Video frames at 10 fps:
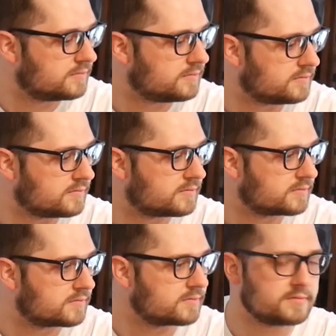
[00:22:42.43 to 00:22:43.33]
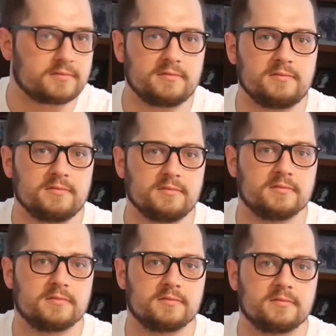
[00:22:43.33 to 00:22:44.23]

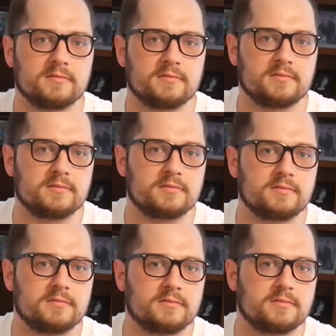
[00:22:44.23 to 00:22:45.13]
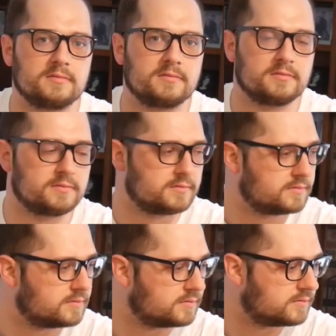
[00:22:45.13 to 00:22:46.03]

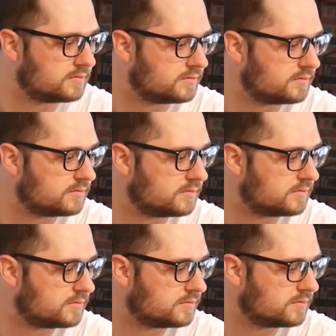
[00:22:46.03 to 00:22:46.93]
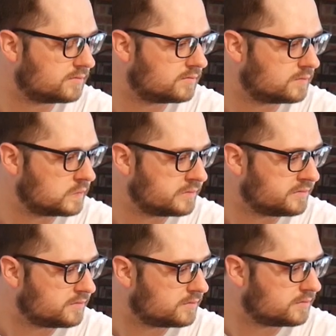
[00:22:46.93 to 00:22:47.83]

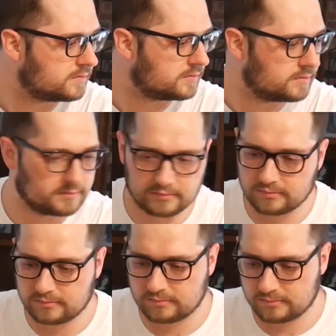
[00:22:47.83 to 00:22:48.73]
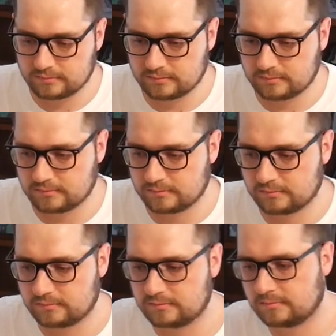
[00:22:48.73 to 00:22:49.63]

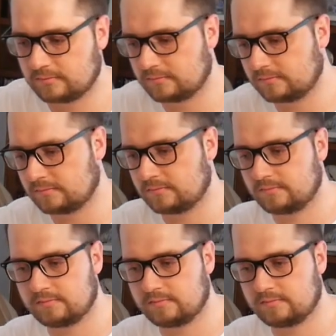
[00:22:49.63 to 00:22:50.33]
The person shown says nothing.